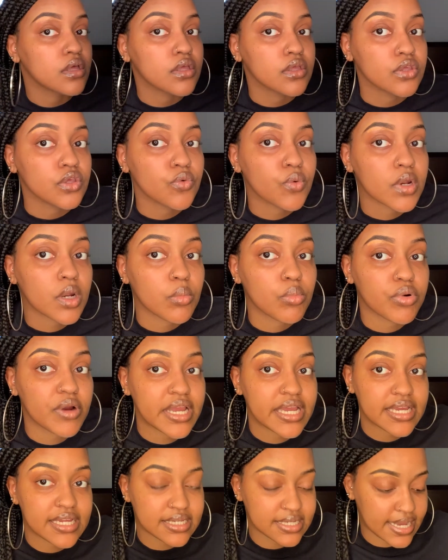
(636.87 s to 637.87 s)
You wanna bring
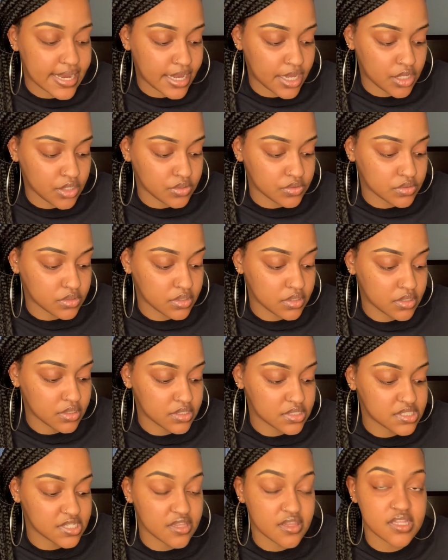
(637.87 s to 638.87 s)
it down
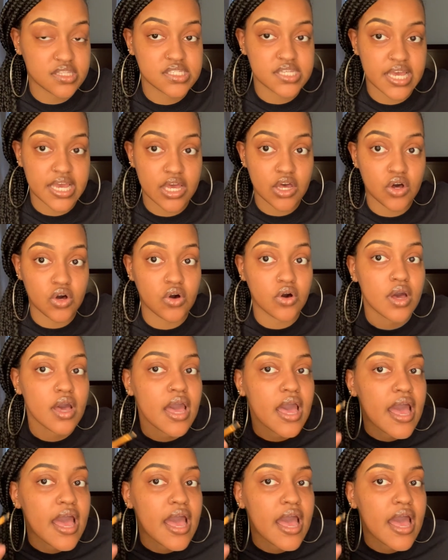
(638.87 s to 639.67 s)
to the tail.